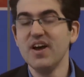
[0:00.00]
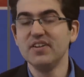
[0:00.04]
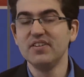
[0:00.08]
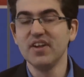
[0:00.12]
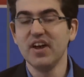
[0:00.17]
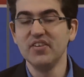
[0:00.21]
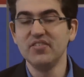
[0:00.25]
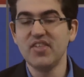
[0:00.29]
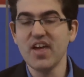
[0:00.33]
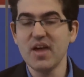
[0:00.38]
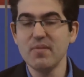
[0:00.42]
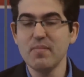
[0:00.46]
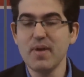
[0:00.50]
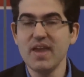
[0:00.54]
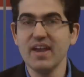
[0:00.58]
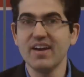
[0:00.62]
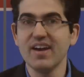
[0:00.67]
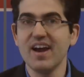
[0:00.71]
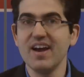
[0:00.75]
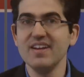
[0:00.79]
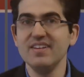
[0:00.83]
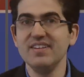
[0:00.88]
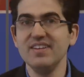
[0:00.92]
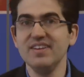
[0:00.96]
does that make
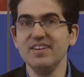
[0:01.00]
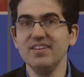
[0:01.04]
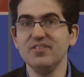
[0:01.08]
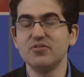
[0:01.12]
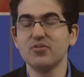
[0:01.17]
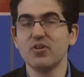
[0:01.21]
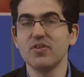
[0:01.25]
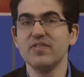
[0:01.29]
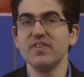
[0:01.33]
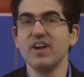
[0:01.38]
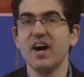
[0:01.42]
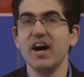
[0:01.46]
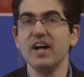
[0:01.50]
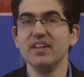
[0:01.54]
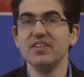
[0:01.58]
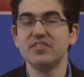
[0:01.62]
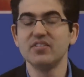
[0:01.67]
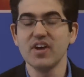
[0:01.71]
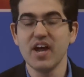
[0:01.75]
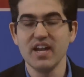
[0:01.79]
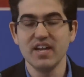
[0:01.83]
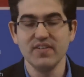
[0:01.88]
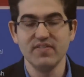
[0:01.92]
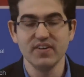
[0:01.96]
ID sort of an
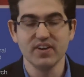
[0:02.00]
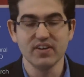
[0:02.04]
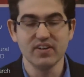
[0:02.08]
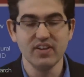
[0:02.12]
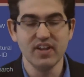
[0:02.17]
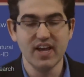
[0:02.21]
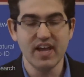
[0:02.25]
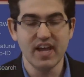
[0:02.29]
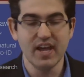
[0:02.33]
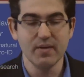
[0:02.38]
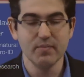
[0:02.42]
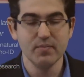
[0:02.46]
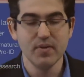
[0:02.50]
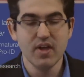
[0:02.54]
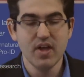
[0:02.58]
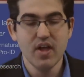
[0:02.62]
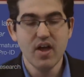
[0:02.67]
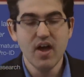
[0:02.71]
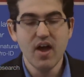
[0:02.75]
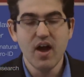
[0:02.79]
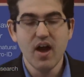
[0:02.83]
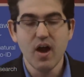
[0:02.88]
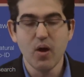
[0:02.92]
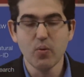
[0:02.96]
unscientific claim?
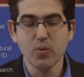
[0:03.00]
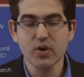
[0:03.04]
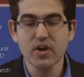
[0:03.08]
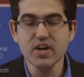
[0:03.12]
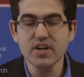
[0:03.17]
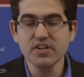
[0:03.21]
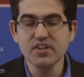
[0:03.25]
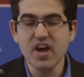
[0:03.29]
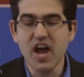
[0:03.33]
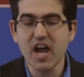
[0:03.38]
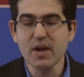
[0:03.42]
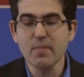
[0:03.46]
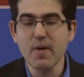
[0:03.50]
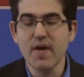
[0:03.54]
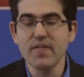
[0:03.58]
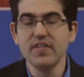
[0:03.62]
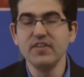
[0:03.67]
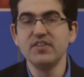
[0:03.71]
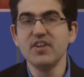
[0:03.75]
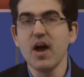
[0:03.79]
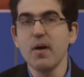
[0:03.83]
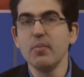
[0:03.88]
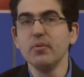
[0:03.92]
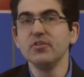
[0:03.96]
Or uh, we're going to talk about the
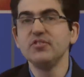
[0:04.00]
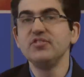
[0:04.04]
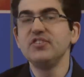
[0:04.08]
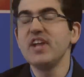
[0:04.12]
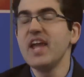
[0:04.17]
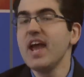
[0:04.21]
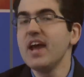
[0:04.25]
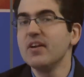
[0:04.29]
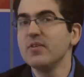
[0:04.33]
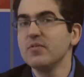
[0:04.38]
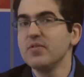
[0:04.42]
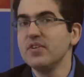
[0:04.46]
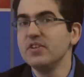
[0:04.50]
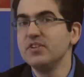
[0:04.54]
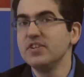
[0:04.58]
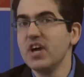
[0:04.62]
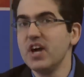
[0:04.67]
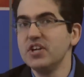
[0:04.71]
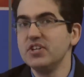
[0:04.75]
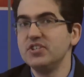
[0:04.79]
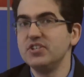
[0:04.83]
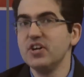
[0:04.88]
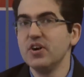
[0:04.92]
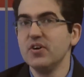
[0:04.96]
double standard that
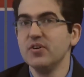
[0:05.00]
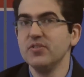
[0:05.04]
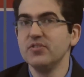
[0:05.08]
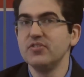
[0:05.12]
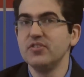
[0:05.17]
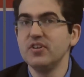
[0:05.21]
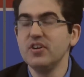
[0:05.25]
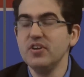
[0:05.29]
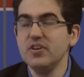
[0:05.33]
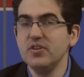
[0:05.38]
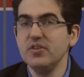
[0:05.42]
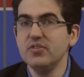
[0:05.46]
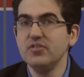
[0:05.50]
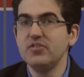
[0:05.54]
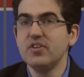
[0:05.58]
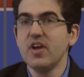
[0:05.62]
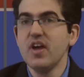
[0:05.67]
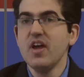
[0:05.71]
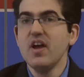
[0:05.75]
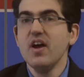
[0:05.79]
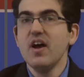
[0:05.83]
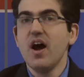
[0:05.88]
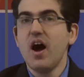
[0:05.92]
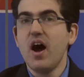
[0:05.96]
Judge Jones used
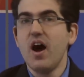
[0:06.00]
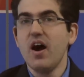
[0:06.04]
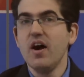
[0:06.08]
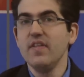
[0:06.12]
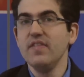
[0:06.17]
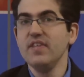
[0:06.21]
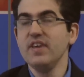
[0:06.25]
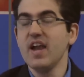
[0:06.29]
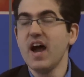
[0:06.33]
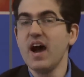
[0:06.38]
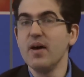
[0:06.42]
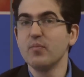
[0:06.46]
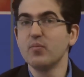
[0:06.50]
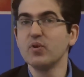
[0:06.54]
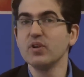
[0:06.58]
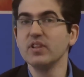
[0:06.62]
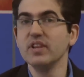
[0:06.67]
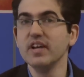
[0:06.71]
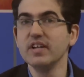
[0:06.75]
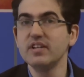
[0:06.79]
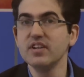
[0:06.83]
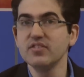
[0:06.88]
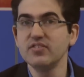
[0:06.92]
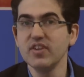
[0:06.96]
on the
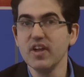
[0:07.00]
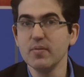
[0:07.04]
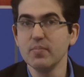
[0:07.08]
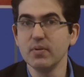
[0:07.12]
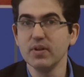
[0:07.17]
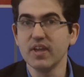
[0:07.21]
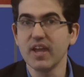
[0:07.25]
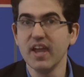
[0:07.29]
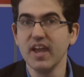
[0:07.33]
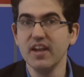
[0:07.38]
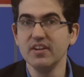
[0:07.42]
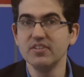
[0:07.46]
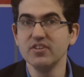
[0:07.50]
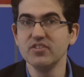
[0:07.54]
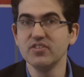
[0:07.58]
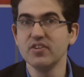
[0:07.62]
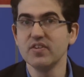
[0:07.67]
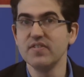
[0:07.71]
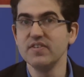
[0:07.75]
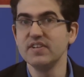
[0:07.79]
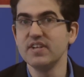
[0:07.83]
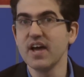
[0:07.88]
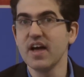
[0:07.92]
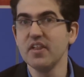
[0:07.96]
religious implications
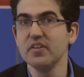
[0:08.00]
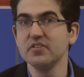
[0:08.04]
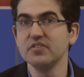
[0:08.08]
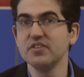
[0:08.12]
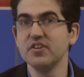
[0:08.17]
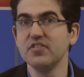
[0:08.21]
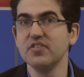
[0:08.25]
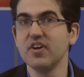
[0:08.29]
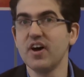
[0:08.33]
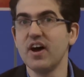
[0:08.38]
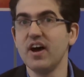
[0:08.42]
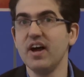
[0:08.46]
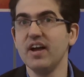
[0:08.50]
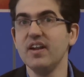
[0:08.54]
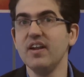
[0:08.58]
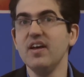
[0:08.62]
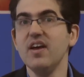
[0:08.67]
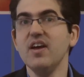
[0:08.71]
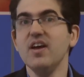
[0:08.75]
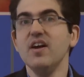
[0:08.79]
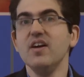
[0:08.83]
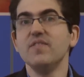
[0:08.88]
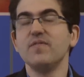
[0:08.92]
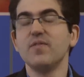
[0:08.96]
of intelligent design
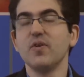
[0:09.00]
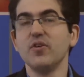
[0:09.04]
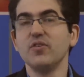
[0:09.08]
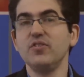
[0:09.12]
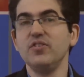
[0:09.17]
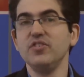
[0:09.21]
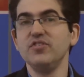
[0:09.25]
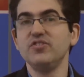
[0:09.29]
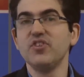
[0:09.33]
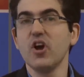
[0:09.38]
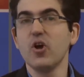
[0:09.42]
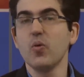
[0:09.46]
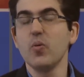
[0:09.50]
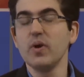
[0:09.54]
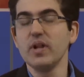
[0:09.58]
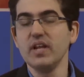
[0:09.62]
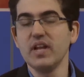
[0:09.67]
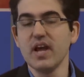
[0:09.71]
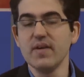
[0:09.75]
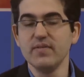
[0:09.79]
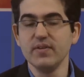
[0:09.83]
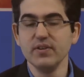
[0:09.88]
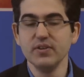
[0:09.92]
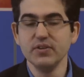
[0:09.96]
versus Darwinian
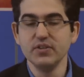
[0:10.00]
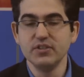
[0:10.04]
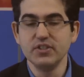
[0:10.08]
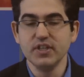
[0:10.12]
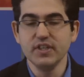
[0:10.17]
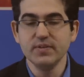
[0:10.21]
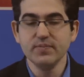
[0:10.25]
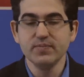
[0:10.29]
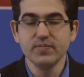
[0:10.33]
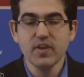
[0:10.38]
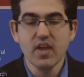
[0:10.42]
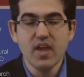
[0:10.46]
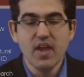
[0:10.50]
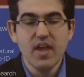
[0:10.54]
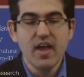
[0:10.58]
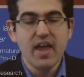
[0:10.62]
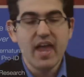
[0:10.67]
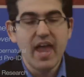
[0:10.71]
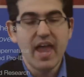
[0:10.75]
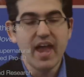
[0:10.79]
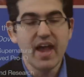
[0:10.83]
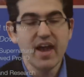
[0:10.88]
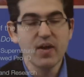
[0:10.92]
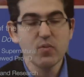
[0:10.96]
evolution.
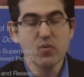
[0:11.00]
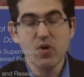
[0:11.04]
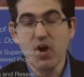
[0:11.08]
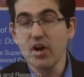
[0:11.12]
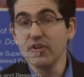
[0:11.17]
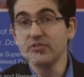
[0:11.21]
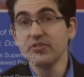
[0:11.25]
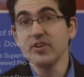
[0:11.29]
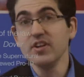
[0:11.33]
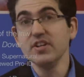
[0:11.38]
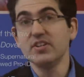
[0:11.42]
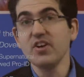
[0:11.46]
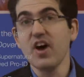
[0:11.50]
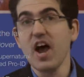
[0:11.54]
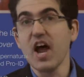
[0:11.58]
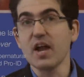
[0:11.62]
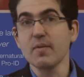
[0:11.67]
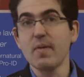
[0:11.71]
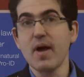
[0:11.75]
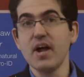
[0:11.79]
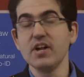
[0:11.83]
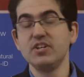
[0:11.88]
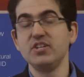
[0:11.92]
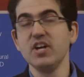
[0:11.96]
And we're also going to talk
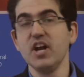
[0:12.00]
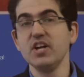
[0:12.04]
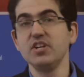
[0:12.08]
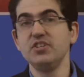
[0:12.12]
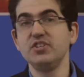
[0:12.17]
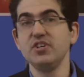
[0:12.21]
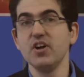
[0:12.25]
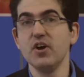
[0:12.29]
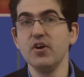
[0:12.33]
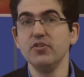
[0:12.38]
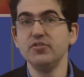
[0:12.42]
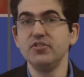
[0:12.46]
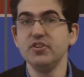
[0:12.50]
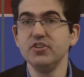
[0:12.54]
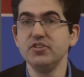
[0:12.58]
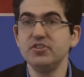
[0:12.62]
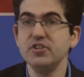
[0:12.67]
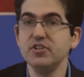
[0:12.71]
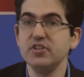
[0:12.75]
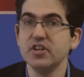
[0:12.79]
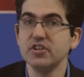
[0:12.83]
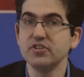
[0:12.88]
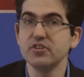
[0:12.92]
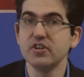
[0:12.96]
about Judge Jones's
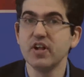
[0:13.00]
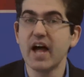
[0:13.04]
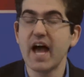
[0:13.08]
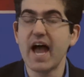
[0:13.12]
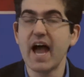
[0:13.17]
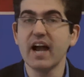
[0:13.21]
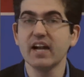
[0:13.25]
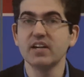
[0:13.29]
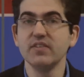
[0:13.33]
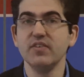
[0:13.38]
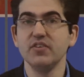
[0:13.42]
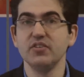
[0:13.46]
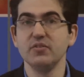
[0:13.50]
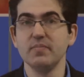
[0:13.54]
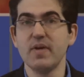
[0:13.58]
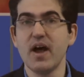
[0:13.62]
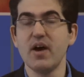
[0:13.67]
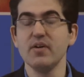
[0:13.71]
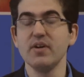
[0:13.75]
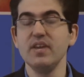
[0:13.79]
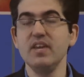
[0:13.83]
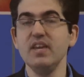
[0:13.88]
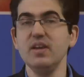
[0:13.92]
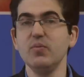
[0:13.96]
judicial activism,
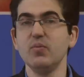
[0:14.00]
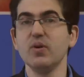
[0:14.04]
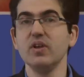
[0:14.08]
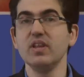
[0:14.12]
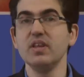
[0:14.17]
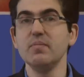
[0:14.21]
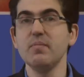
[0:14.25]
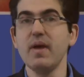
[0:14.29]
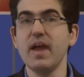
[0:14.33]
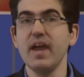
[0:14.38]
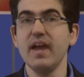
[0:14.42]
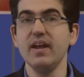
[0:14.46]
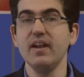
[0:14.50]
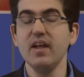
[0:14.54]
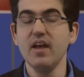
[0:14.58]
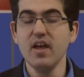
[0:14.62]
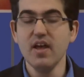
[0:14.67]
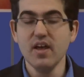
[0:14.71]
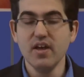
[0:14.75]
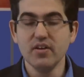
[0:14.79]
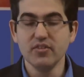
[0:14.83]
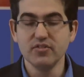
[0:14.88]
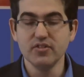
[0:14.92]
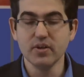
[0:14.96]
how he really made
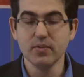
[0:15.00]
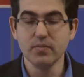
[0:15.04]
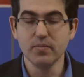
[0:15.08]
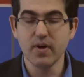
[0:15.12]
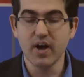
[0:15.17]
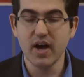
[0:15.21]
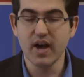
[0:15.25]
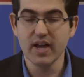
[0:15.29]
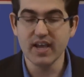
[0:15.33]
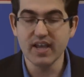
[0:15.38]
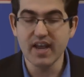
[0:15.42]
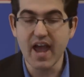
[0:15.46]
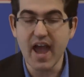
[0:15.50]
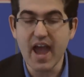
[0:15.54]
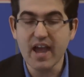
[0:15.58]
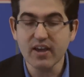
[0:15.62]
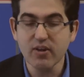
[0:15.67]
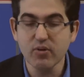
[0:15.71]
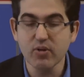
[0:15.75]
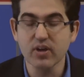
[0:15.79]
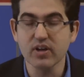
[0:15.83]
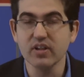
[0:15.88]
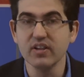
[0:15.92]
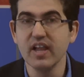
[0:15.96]
some uh,
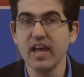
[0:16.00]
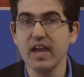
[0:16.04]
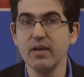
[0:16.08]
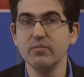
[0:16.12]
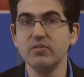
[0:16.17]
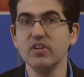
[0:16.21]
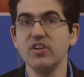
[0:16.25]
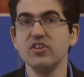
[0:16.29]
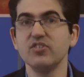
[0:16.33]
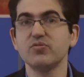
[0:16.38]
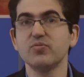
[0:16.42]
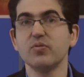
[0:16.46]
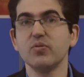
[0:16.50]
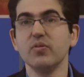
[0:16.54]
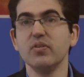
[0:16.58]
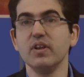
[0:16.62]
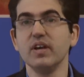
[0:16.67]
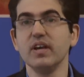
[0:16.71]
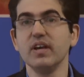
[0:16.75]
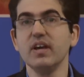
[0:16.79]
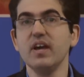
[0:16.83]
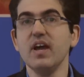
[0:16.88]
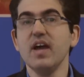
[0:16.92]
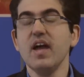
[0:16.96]
inaccurate claims in his
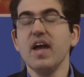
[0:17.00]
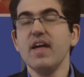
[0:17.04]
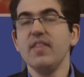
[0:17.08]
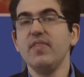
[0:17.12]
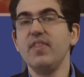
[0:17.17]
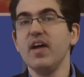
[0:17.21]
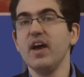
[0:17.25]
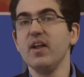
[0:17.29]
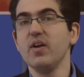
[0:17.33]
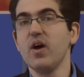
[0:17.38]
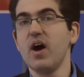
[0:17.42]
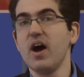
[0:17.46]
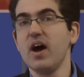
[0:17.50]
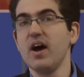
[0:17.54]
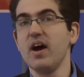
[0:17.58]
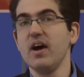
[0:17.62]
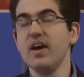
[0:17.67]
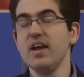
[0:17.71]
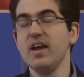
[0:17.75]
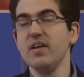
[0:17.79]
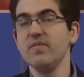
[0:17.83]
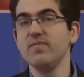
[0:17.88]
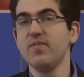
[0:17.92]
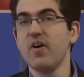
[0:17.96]
ruling that uh,
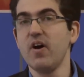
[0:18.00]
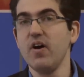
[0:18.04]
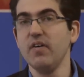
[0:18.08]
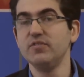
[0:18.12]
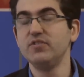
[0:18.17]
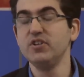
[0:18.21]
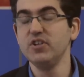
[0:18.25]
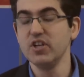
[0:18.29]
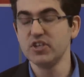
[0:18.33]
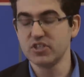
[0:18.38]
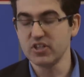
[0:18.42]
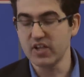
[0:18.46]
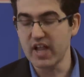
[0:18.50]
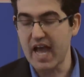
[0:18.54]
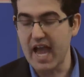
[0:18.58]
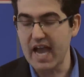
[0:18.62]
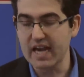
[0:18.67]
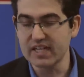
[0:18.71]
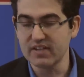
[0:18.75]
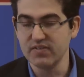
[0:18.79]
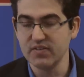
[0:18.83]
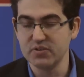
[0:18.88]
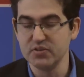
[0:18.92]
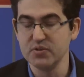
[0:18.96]
involved judicial
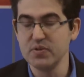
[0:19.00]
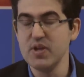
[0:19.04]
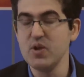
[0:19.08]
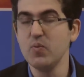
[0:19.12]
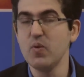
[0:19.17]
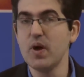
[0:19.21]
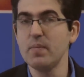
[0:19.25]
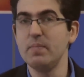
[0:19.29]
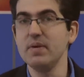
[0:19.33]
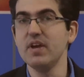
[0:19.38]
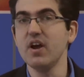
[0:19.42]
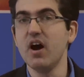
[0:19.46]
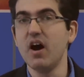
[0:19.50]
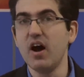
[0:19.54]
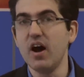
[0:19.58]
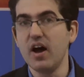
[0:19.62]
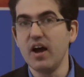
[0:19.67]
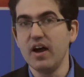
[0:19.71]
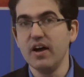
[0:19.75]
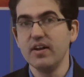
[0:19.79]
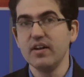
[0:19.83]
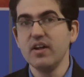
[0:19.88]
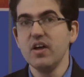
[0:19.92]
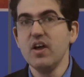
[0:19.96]
activism. He went
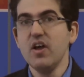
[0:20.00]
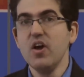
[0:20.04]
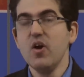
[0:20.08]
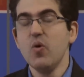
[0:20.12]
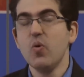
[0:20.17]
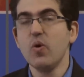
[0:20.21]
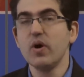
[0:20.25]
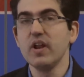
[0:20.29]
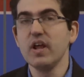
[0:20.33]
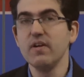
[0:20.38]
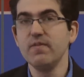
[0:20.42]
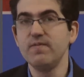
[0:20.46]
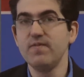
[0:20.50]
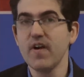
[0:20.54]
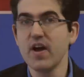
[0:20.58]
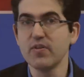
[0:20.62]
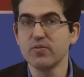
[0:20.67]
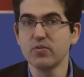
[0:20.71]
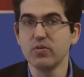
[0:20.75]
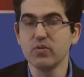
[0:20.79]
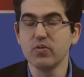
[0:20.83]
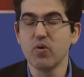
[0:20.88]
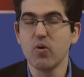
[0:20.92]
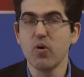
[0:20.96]
beyond what a
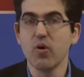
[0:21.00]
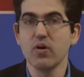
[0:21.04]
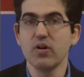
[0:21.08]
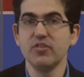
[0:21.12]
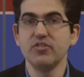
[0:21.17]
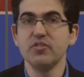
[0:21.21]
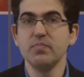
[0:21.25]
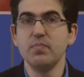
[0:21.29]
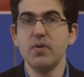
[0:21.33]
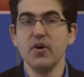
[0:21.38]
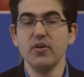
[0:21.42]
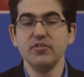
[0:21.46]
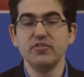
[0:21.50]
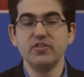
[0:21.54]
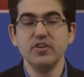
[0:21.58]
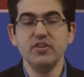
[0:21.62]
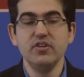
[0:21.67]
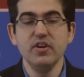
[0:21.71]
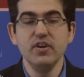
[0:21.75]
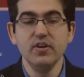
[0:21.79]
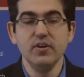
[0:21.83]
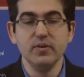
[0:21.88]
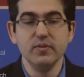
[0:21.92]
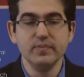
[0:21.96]
federal court is supposed to
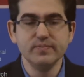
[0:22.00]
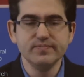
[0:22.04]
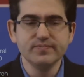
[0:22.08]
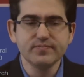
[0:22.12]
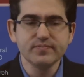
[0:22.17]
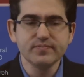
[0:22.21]
do.